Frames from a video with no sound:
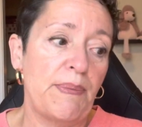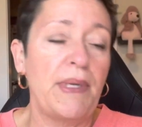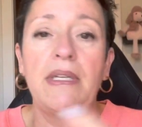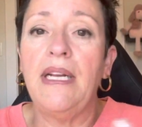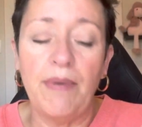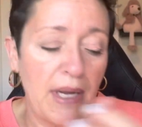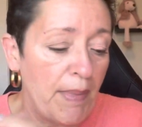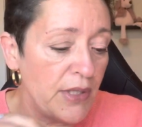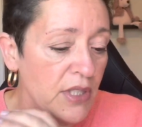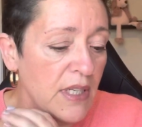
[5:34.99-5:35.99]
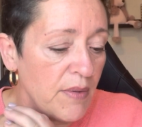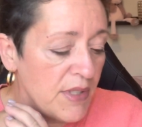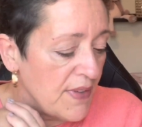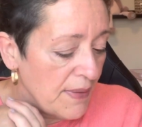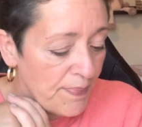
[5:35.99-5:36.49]
But anyway, I melted it anyway,
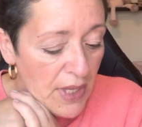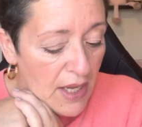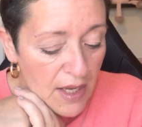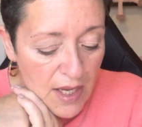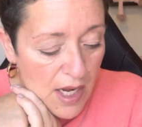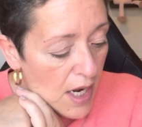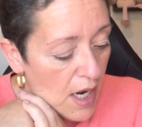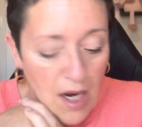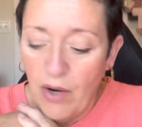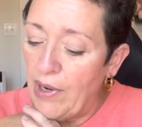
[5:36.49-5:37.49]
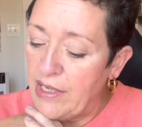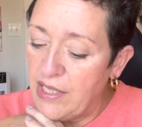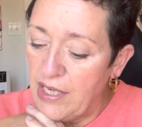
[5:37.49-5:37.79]
it's fine. All right.